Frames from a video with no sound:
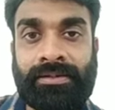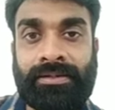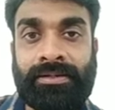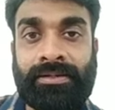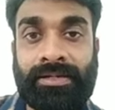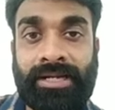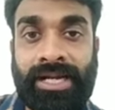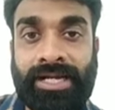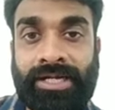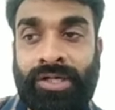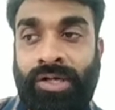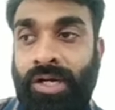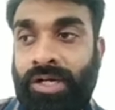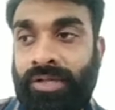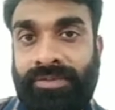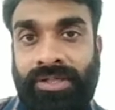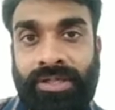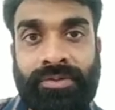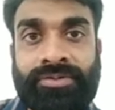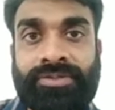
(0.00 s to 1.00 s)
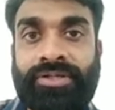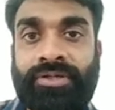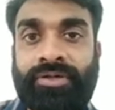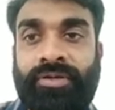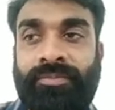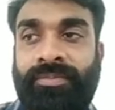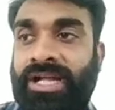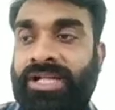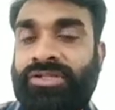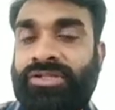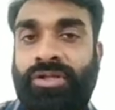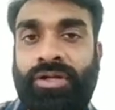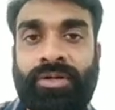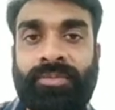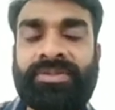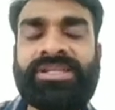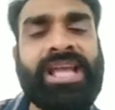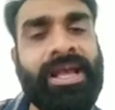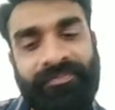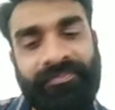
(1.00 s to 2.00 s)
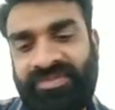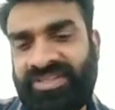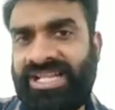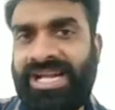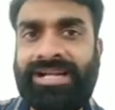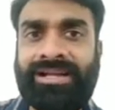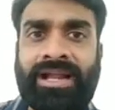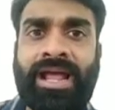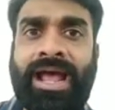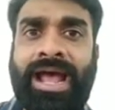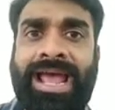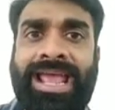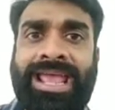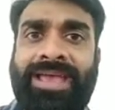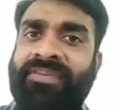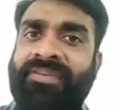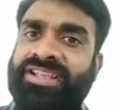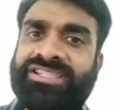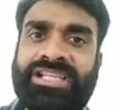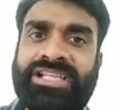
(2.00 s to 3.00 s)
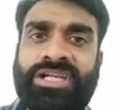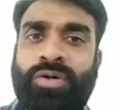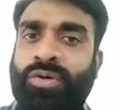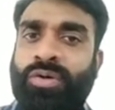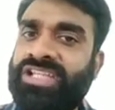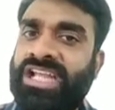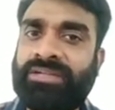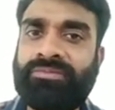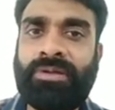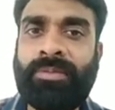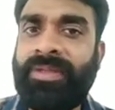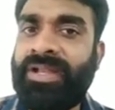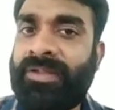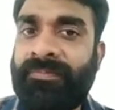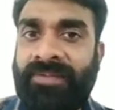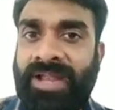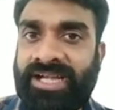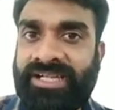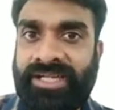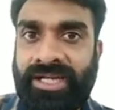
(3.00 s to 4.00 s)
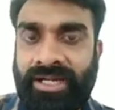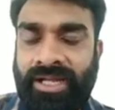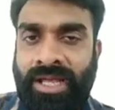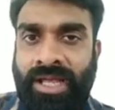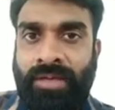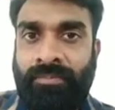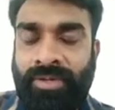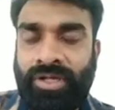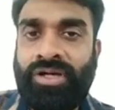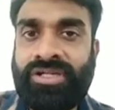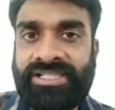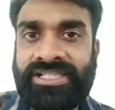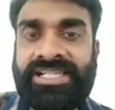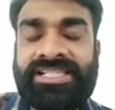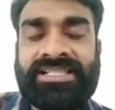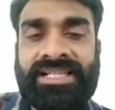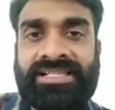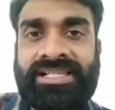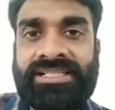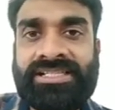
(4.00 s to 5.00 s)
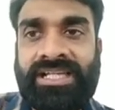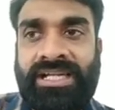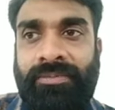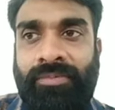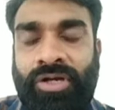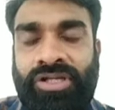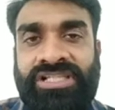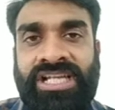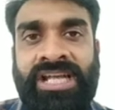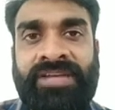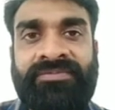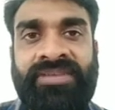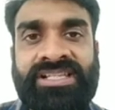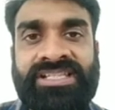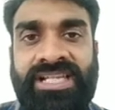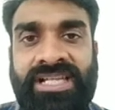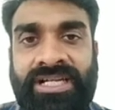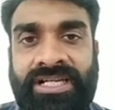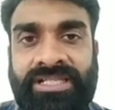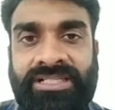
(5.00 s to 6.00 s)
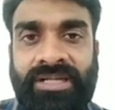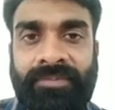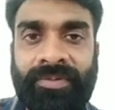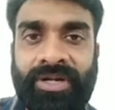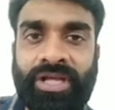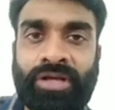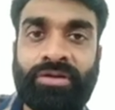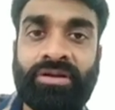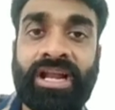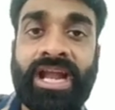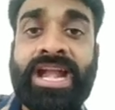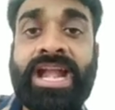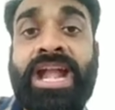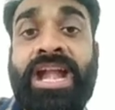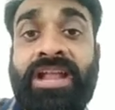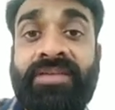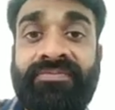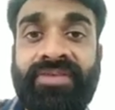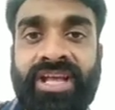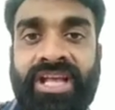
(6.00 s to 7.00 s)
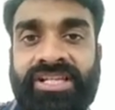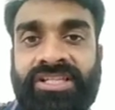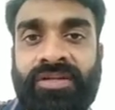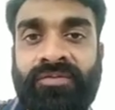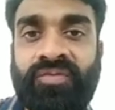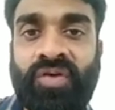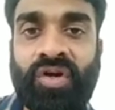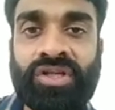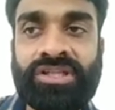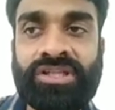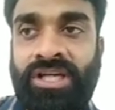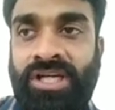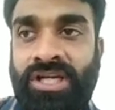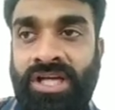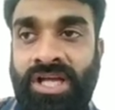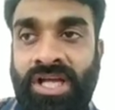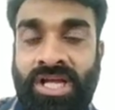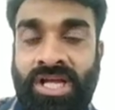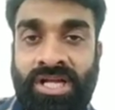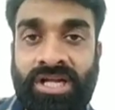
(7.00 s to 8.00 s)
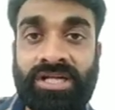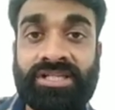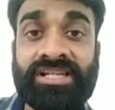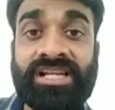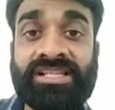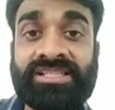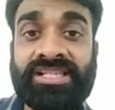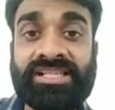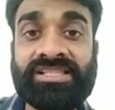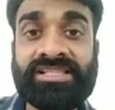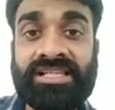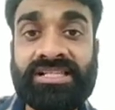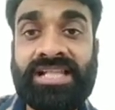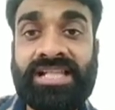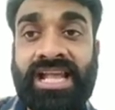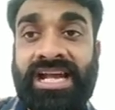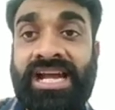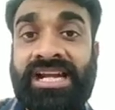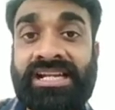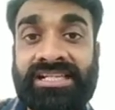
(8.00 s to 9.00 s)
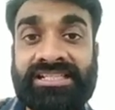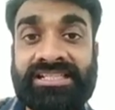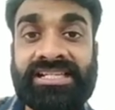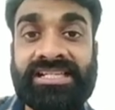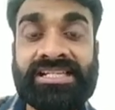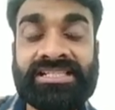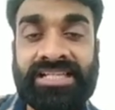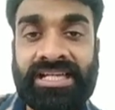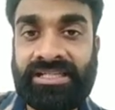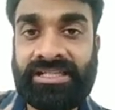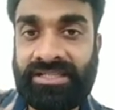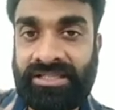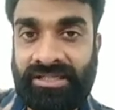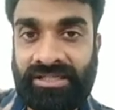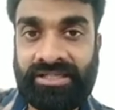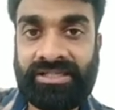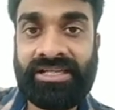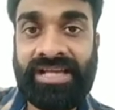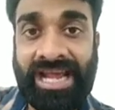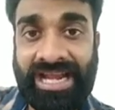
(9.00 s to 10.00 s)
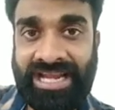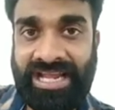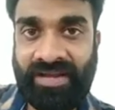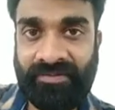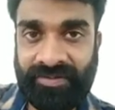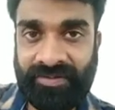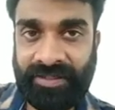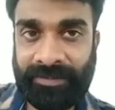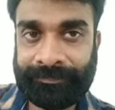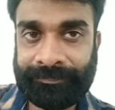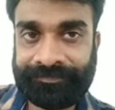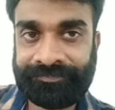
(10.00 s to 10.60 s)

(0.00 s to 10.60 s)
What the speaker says: right? Not of the Lunsikoi branch, not, yeah, that IFSC code that will be reflected because it is necessary, because IFSC, it is the particular identification for the transactions like RTGS and NEFT,